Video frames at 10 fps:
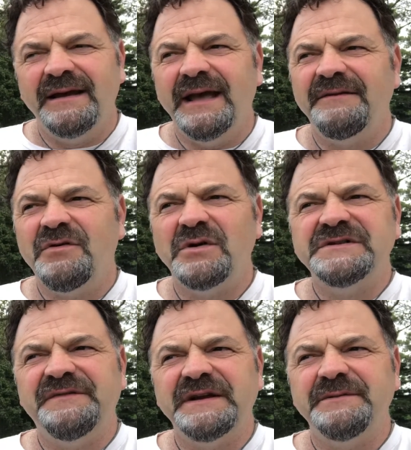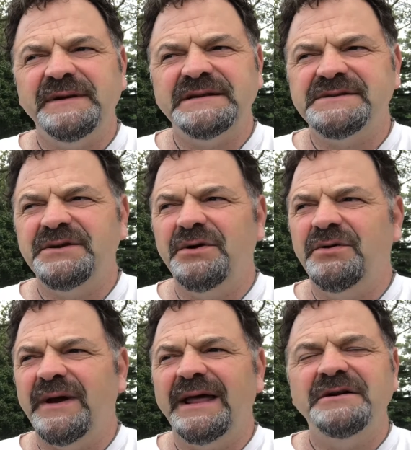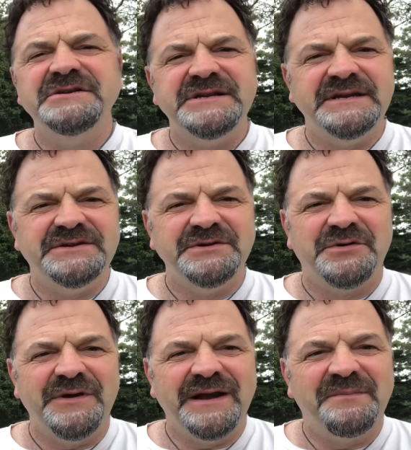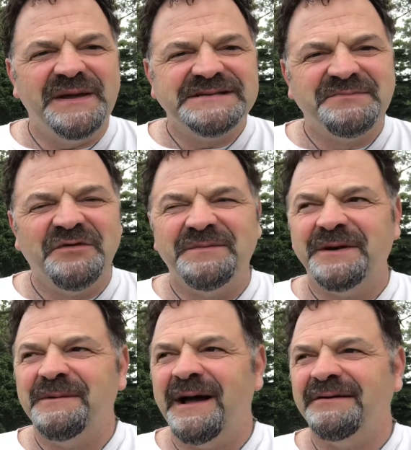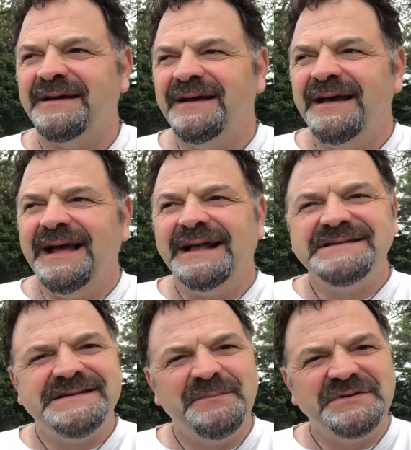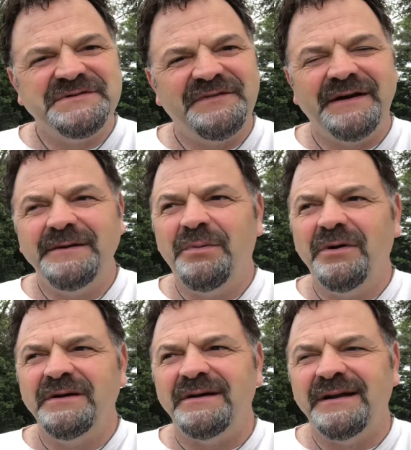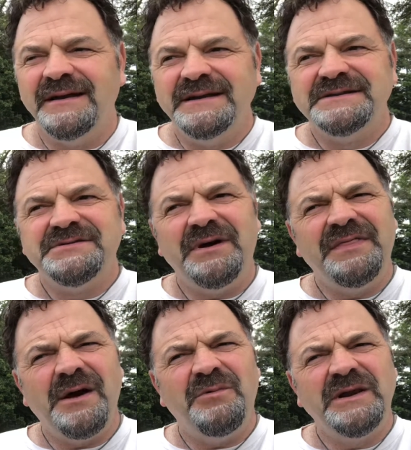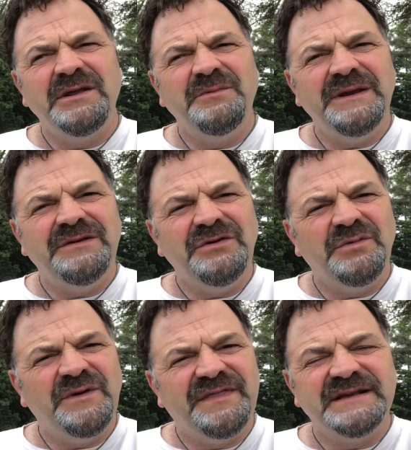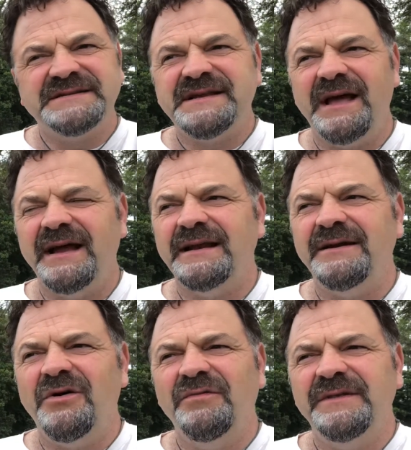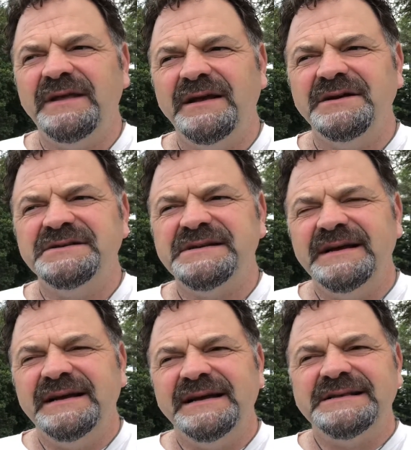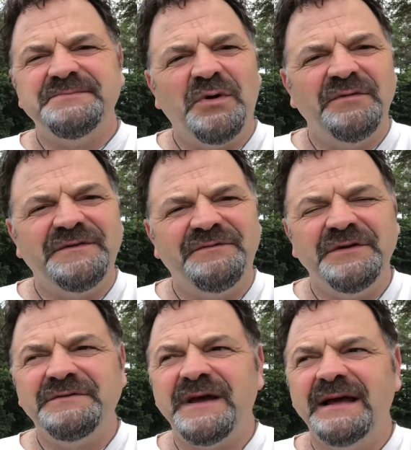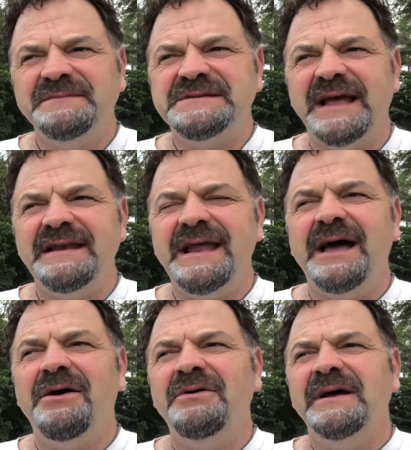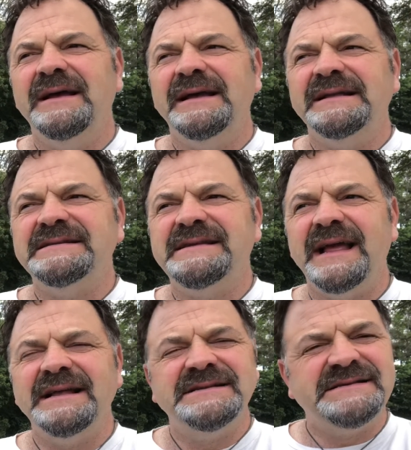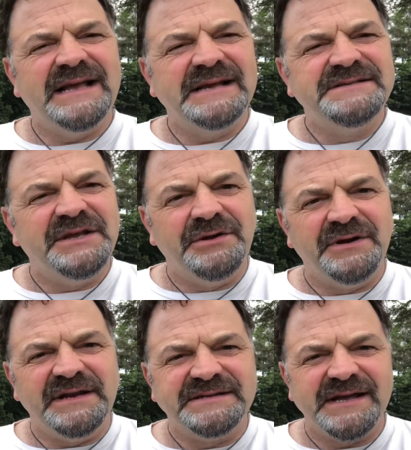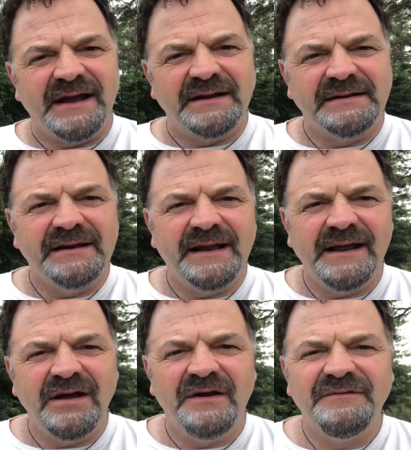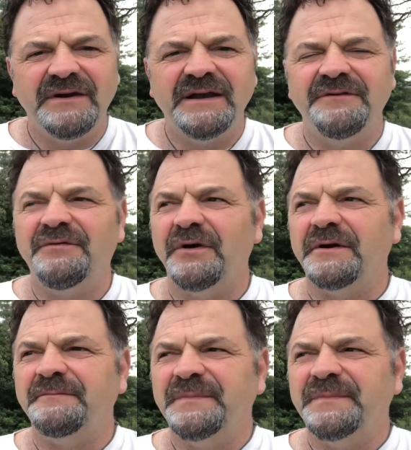And of course, victory is no energy to create a peace movement around. And symbols are very important. So I thought, what could we do with this sign? And over the years, it's morphed a few times, and now it stands as the unity sign. And I offer it here for you.